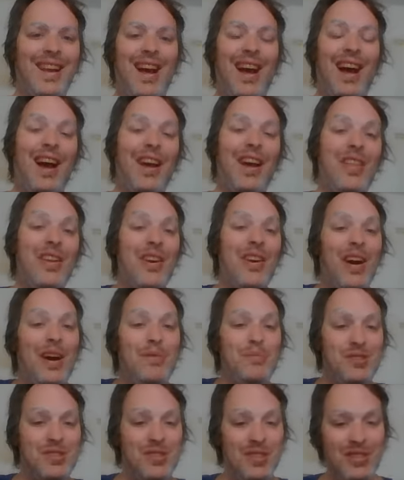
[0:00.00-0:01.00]
Hi there,
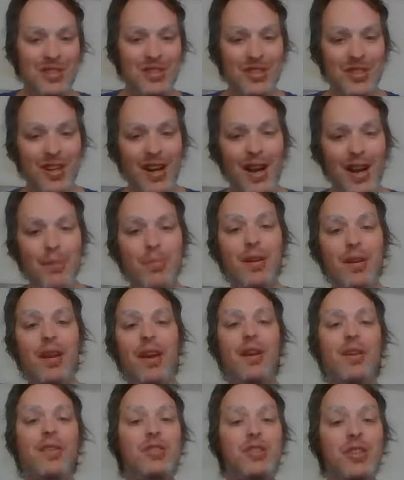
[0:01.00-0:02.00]
I'm Sister Abigail.